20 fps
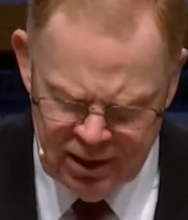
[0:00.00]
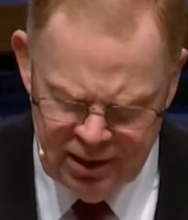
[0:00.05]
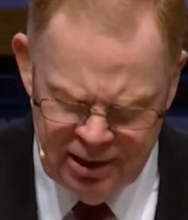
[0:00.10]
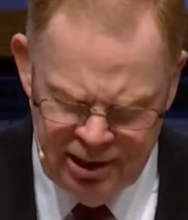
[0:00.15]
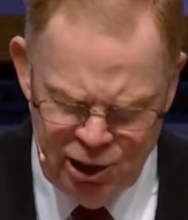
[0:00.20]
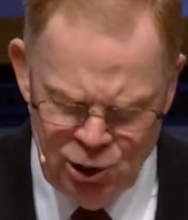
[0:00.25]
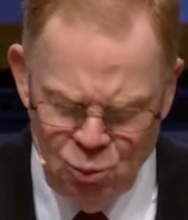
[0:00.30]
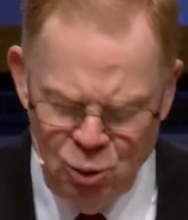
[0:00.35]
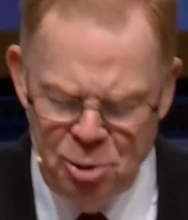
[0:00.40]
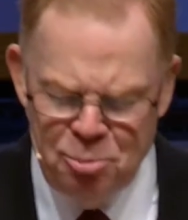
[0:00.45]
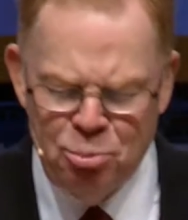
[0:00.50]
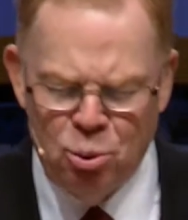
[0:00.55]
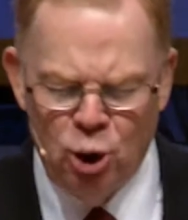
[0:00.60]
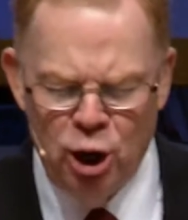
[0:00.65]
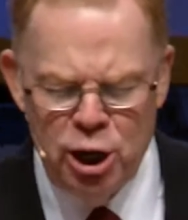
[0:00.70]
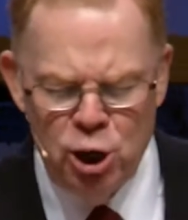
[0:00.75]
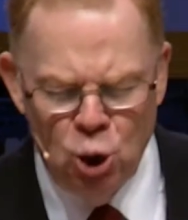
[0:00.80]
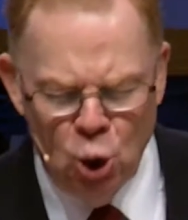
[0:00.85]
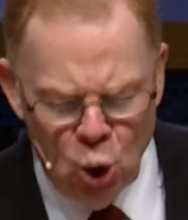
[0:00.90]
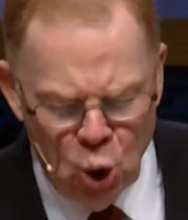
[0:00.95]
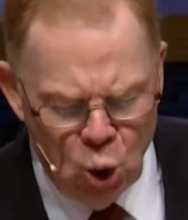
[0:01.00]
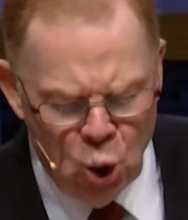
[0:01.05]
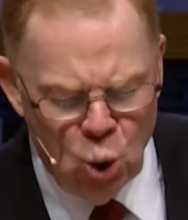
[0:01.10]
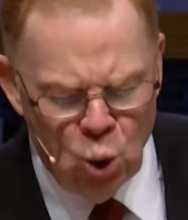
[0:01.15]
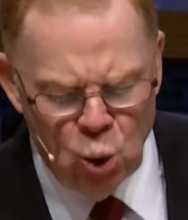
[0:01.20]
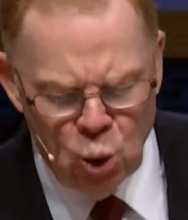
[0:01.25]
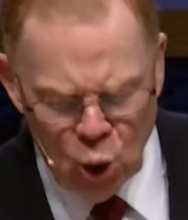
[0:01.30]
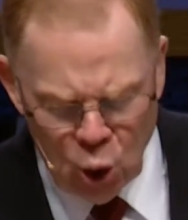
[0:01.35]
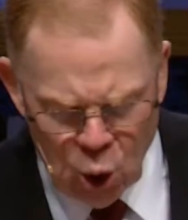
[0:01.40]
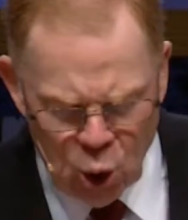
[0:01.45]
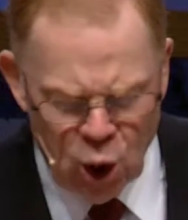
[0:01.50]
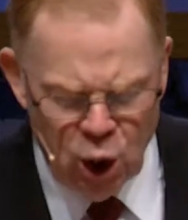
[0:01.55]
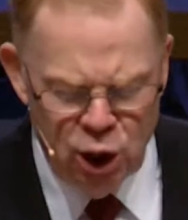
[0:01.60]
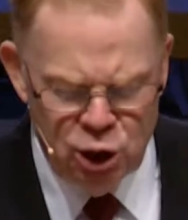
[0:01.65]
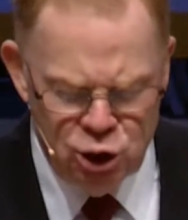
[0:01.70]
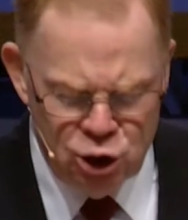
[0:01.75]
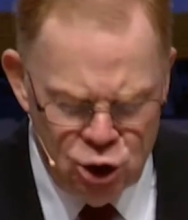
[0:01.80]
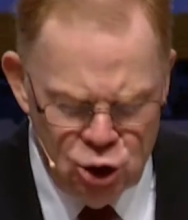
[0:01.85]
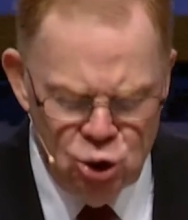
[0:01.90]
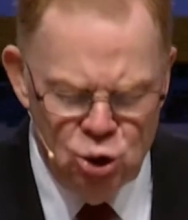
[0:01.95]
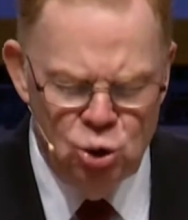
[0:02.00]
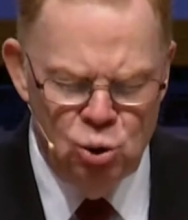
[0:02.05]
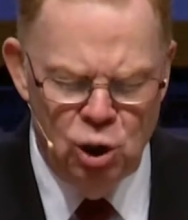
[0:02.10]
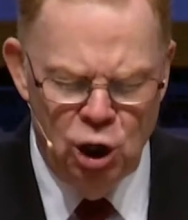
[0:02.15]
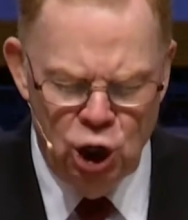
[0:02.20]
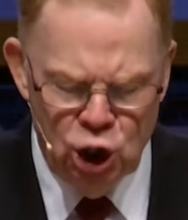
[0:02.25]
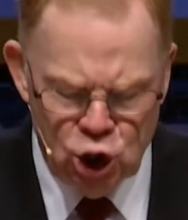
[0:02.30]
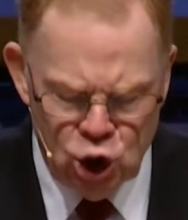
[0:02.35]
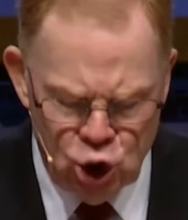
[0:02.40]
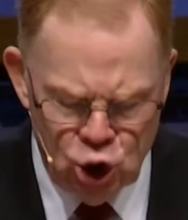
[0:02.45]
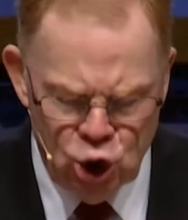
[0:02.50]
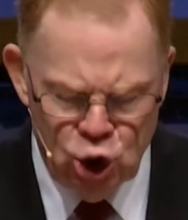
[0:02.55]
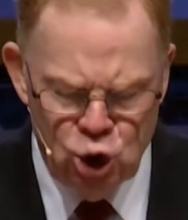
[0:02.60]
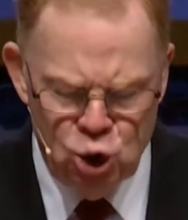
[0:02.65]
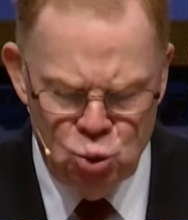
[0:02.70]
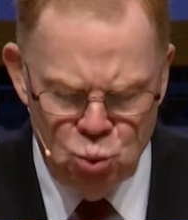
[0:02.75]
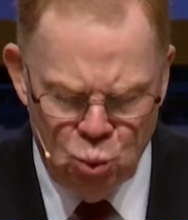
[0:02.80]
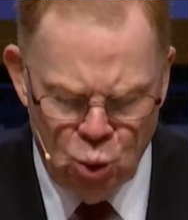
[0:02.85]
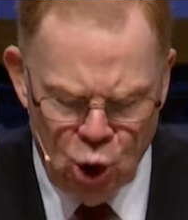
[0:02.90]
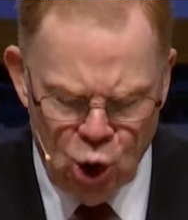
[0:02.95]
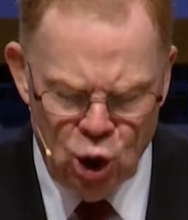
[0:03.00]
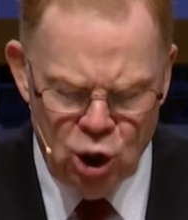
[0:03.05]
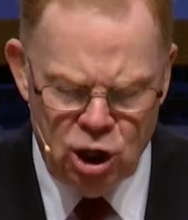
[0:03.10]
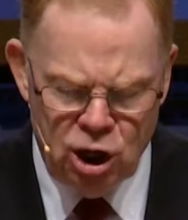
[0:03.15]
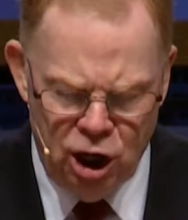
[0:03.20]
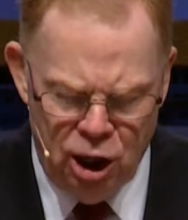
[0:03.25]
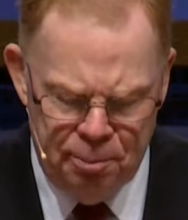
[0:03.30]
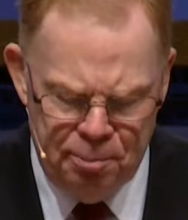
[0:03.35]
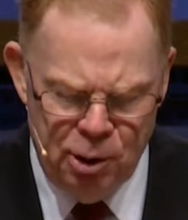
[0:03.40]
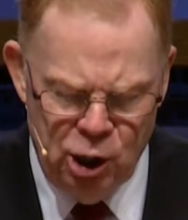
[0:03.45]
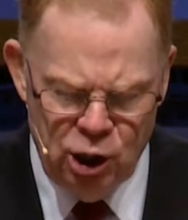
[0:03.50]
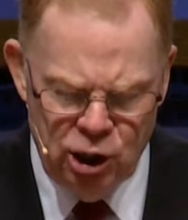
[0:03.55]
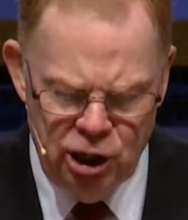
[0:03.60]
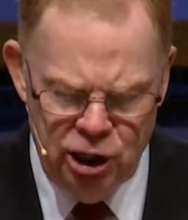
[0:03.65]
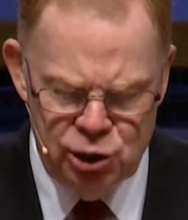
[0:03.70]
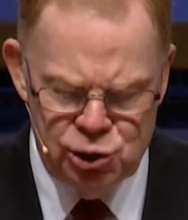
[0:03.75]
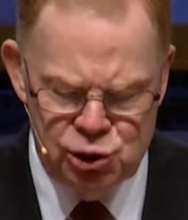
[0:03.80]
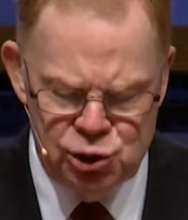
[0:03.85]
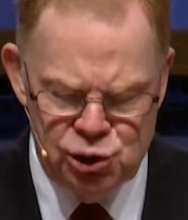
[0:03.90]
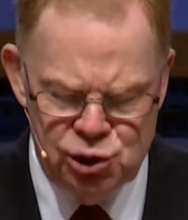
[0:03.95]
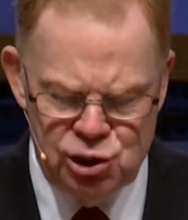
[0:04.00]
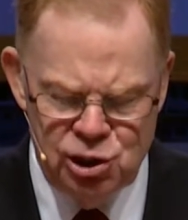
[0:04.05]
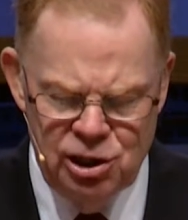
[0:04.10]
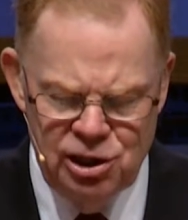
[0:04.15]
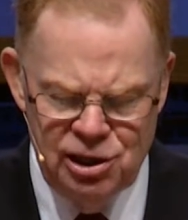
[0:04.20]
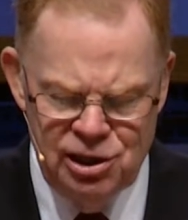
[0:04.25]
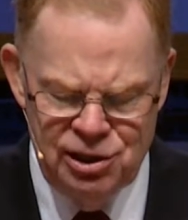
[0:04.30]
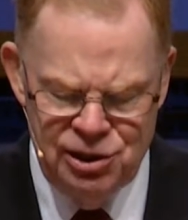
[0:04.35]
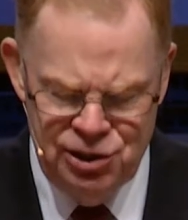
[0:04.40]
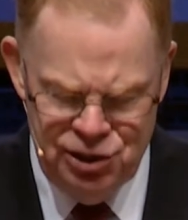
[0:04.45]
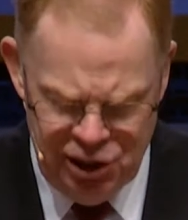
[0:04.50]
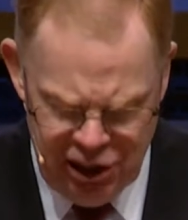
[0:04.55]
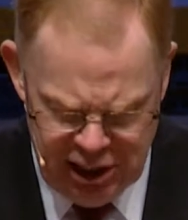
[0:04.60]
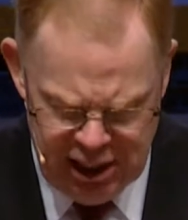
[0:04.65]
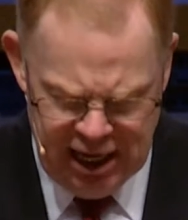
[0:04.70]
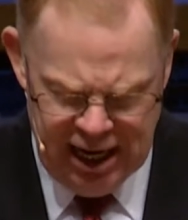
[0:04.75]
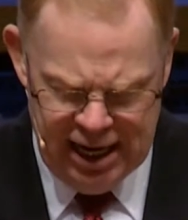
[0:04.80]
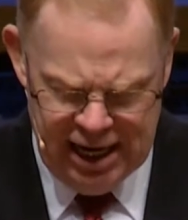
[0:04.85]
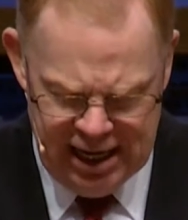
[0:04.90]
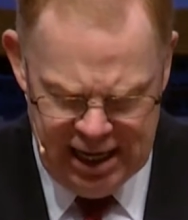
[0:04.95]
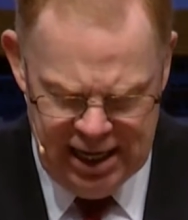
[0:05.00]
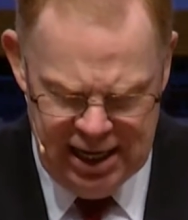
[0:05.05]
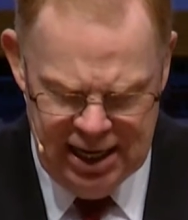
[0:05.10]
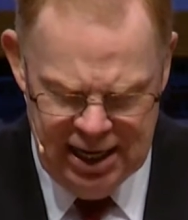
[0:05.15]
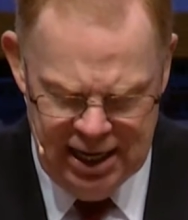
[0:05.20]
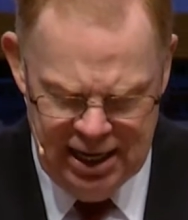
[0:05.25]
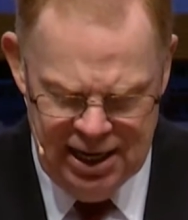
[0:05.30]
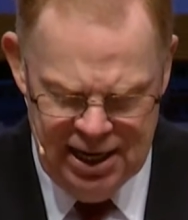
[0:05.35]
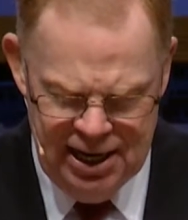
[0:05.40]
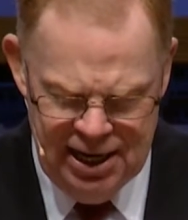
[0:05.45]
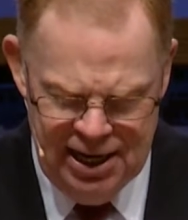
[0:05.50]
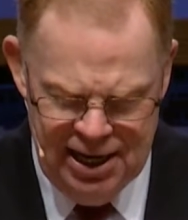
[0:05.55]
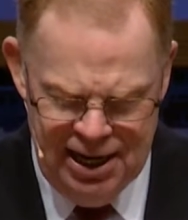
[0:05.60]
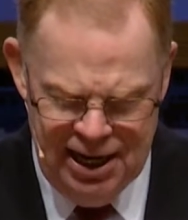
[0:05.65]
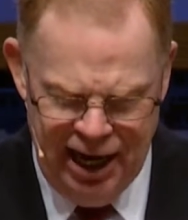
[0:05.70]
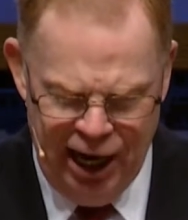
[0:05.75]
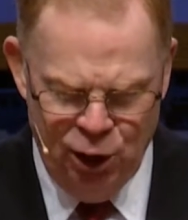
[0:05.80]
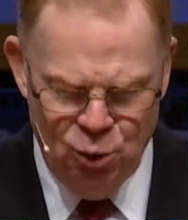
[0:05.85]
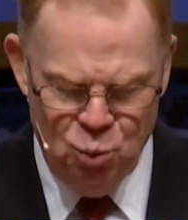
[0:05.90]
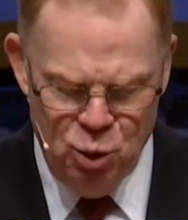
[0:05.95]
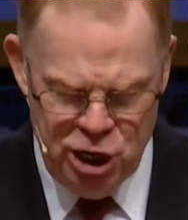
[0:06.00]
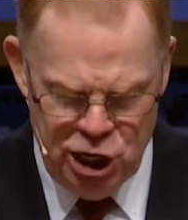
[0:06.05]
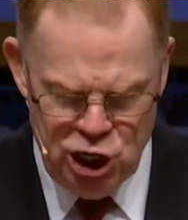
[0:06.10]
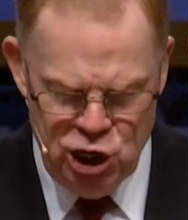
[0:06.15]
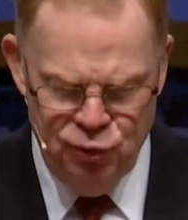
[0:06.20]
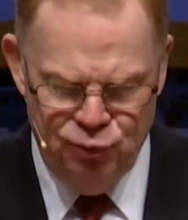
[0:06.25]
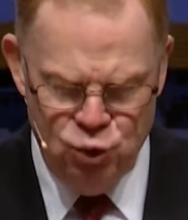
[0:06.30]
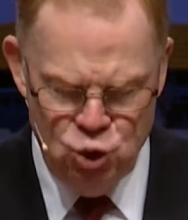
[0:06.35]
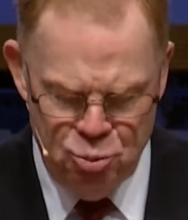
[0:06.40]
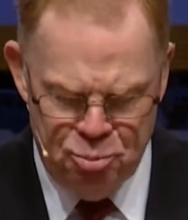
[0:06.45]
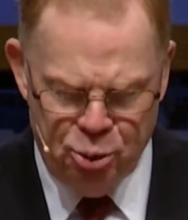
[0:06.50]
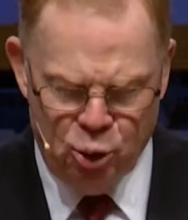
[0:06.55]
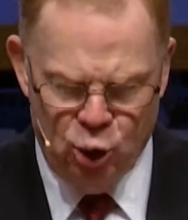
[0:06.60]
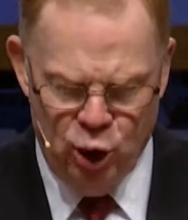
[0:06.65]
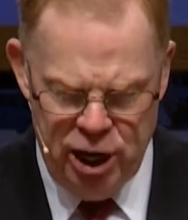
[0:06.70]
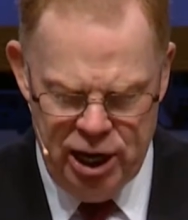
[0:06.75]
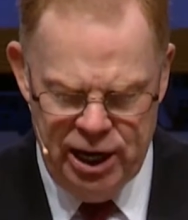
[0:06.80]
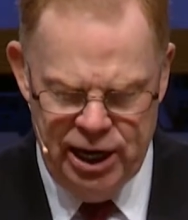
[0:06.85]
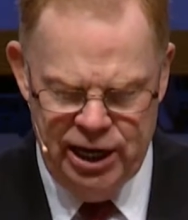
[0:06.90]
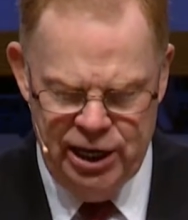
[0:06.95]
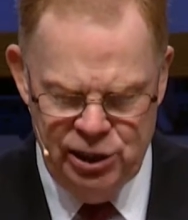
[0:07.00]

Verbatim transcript: and we pray, oh Lord, do a good work among us today. And we give you praise.